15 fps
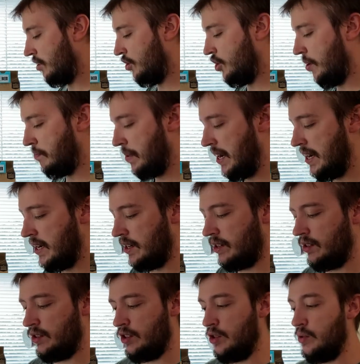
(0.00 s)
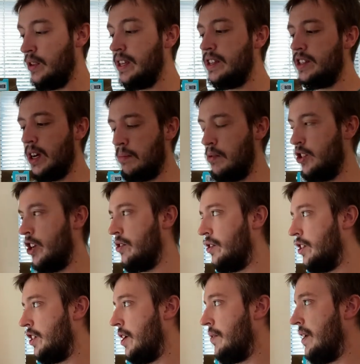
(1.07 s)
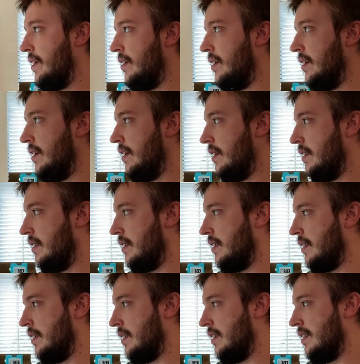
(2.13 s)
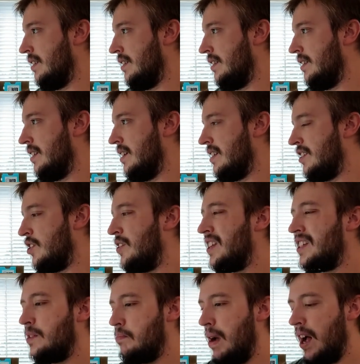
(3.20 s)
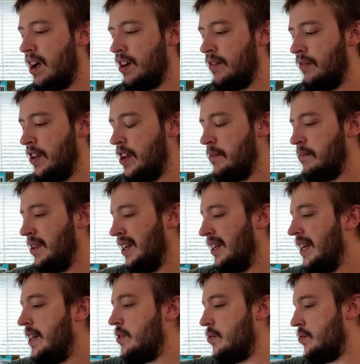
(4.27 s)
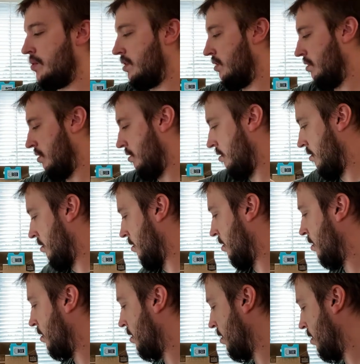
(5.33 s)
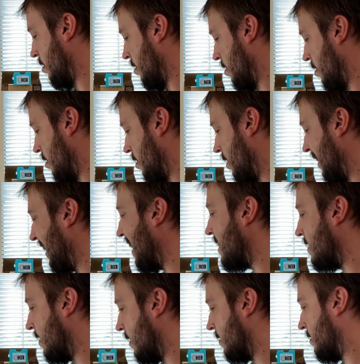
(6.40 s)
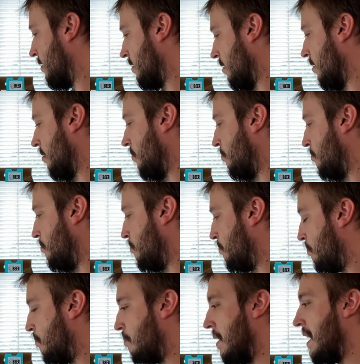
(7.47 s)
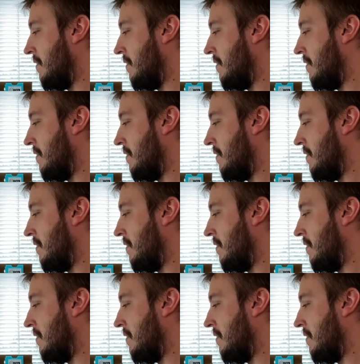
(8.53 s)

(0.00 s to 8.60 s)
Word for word: jump into the Double Joker, shall we? So this is part of Lidl's latest beer